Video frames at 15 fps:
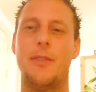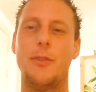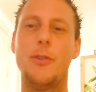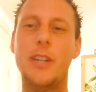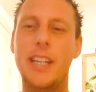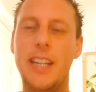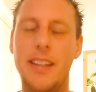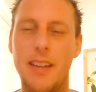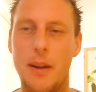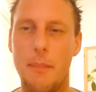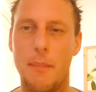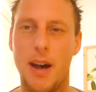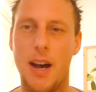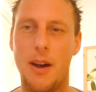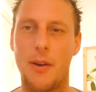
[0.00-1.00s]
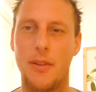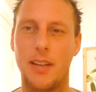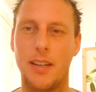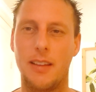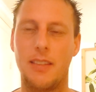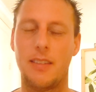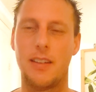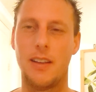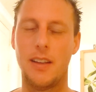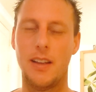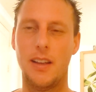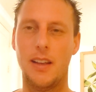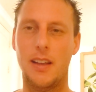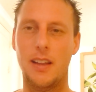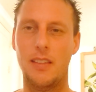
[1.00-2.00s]
Read about it.
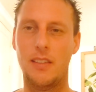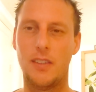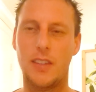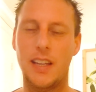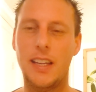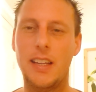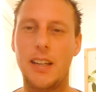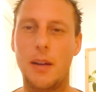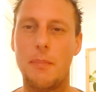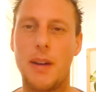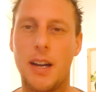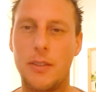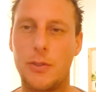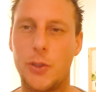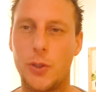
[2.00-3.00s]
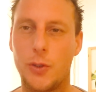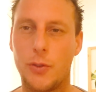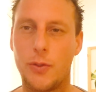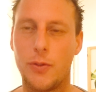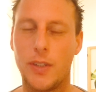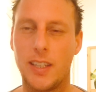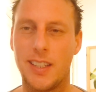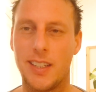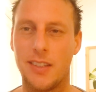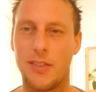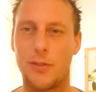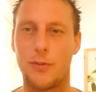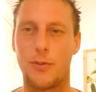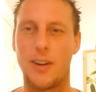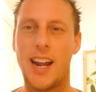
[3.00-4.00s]
And think about your fears.